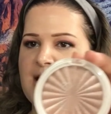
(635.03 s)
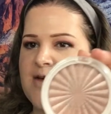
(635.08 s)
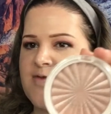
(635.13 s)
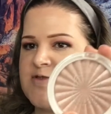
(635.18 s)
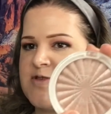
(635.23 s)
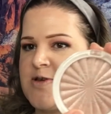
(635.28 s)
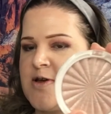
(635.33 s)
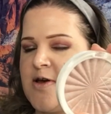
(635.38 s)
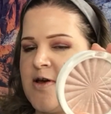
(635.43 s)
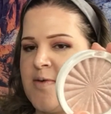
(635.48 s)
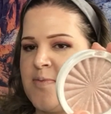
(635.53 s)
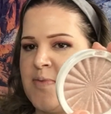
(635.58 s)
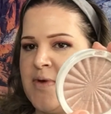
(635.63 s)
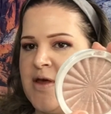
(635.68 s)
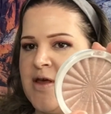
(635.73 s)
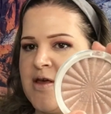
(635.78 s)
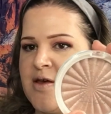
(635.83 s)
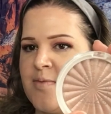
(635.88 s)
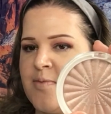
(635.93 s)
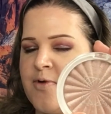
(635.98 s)
of has a
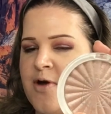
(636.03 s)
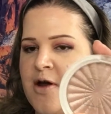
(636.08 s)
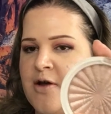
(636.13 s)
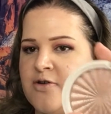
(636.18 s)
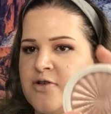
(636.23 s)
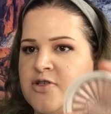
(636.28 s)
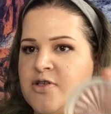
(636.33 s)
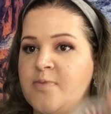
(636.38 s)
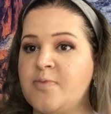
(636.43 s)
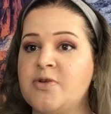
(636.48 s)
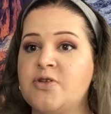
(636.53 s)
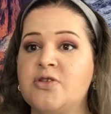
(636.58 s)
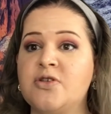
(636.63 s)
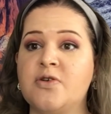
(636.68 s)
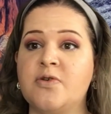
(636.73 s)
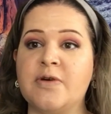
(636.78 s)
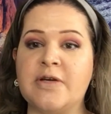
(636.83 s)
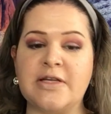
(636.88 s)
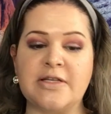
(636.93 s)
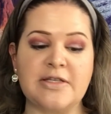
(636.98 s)
pink brown shimmer
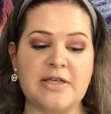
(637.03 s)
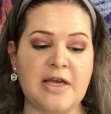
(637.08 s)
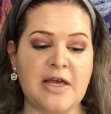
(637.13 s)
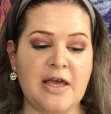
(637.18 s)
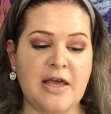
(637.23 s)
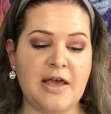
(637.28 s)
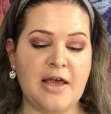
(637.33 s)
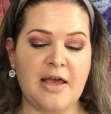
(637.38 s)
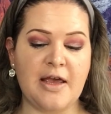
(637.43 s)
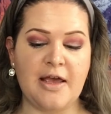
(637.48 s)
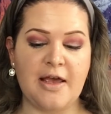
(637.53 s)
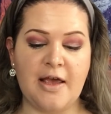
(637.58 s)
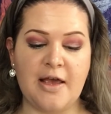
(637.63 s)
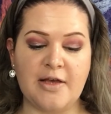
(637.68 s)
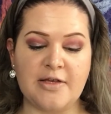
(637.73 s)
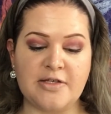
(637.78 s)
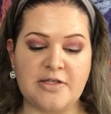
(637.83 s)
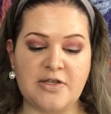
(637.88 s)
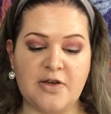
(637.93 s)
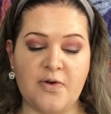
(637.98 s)
to it,
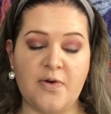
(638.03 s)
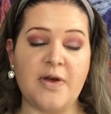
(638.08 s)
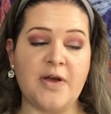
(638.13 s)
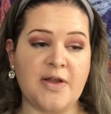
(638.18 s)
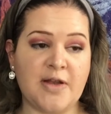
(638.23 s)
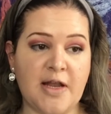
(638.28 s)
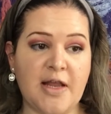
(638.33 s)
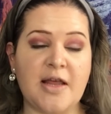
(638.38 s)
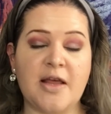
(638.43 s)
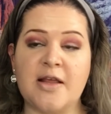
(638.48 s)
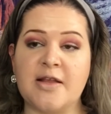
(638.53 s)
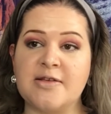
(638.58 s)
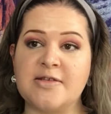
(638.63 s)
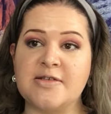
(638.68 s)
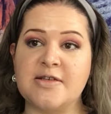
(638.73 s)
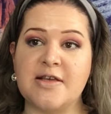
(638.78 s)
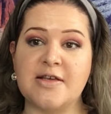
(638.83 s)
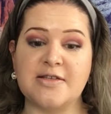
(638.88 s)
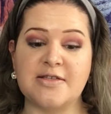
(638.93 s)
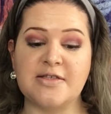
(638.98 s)
so it
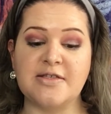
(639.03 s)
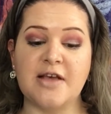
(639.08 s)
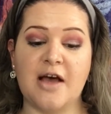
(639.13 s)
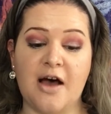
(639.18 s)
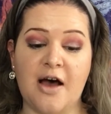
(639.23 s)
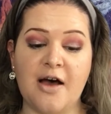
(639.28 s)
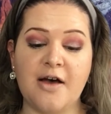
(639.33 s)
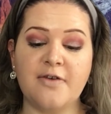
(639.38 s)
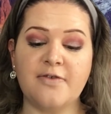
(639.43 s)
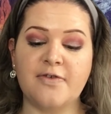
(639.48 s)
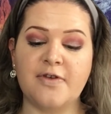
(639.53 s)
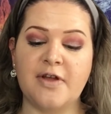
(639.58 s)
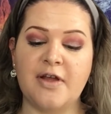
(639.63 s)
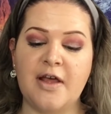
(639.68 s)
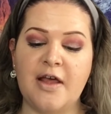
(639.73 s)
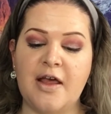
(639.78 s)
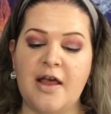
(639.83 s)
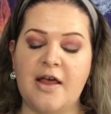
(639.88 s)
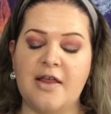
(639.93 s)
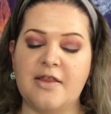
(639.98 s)
is soft.
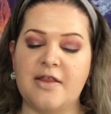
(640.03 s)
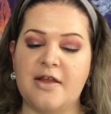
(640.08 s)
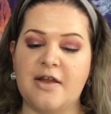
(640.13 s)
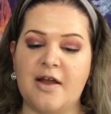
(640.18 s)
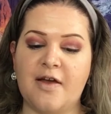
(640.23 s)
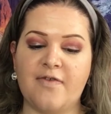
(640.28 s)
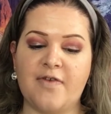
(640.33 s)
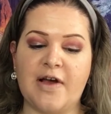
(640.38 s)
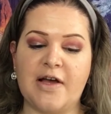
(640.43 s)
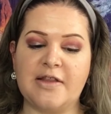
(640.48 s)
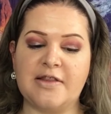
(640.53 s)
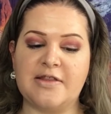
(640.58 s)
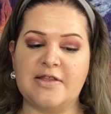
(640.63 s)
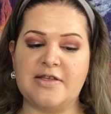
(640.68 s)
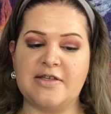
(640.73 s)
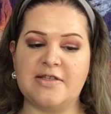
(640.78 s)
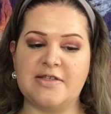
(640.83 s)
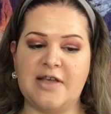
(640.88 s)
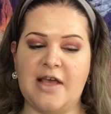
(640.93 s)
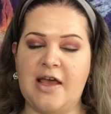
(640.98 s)
Then I've got
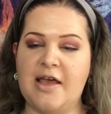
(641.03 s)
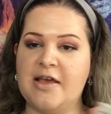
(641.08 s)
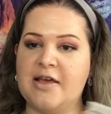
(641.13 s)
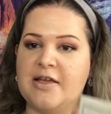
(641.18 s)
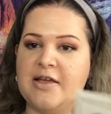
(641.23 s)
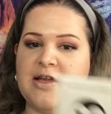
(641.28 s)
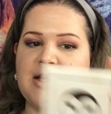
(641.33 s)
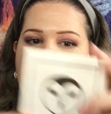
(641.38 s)
this Hank and